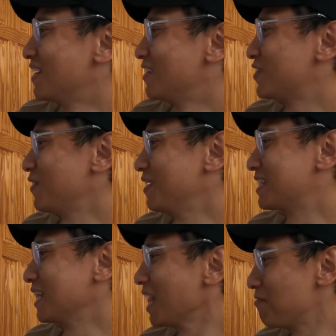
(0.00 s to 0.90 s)
So
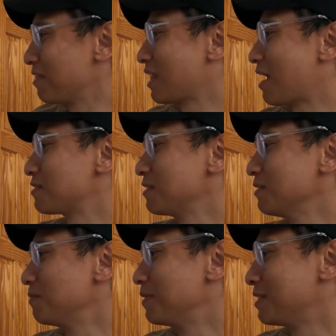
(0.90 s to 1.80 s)
it's 11,000
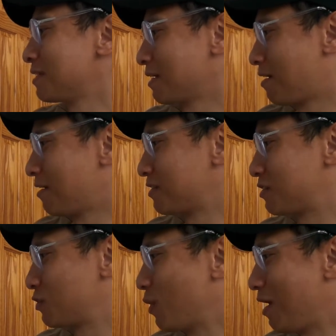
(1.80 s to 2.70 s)
lumens. It
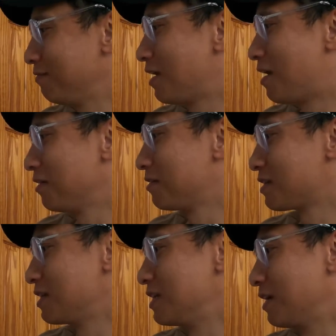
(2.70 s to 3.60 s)
costs
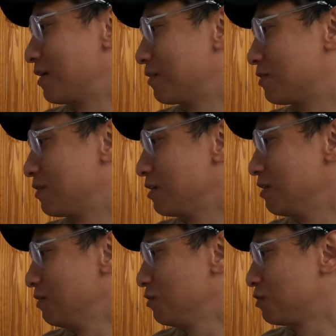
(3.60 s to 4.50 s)
$12 a year to
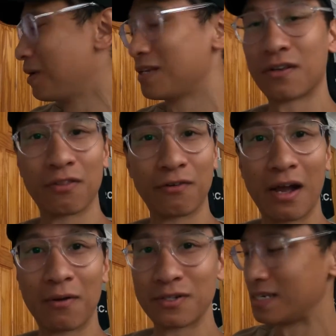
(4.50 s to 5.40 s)
use based on 3
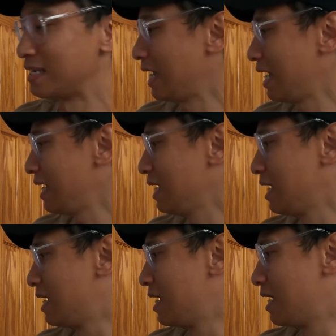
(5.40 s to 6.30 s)
hours a day.
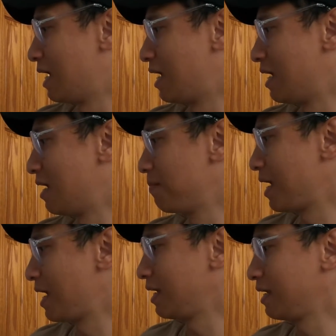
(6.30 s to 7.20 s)

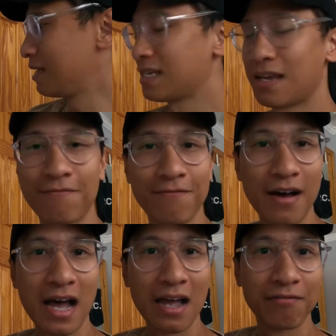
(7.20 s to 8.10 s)
And it is a
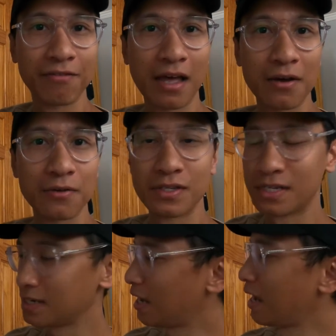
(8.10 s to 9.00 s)

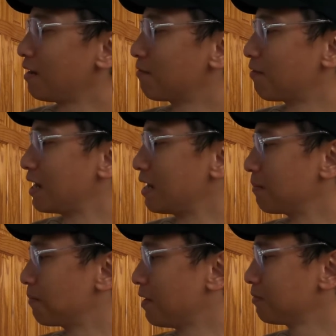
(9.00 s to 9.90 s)
5,000 K
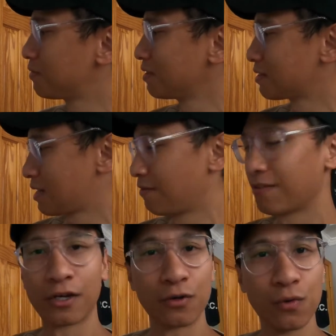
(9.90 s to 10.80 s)
rating bulb, so that's kind of
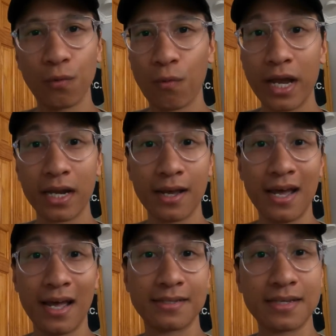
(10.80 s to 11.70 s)
like a cool white.
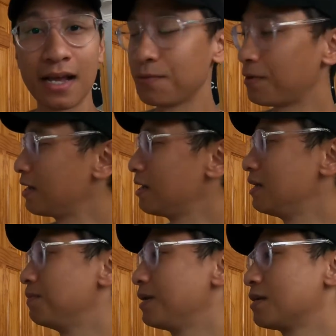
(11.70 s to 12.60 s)
Exactly what I
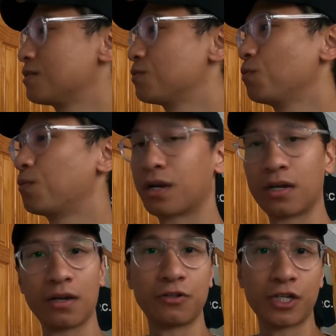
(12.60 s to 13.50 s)
need, because we're
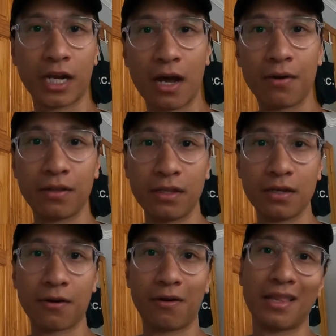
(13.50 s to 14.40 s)
gonna go check out the
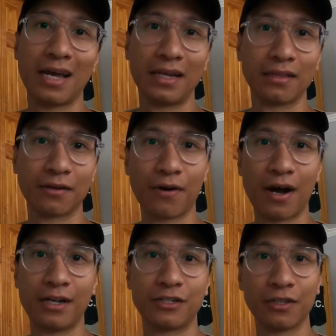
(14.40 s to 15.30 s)
current lighting in the
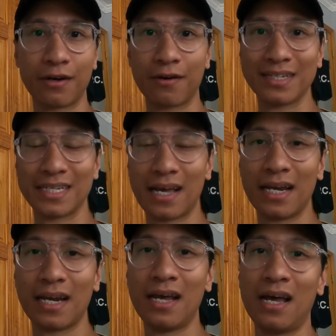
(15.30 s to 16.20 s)
garage later on
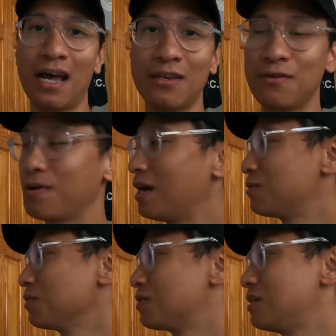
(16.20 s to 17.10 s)
tonight, and you guys
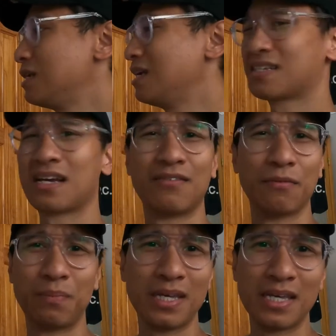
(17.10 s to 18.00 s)
will see it's kind of
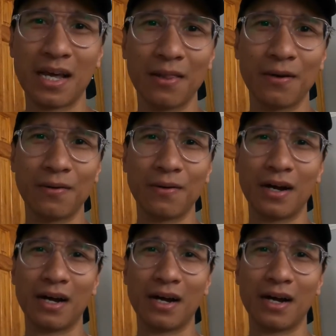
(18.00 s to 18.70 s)
a pea yellow.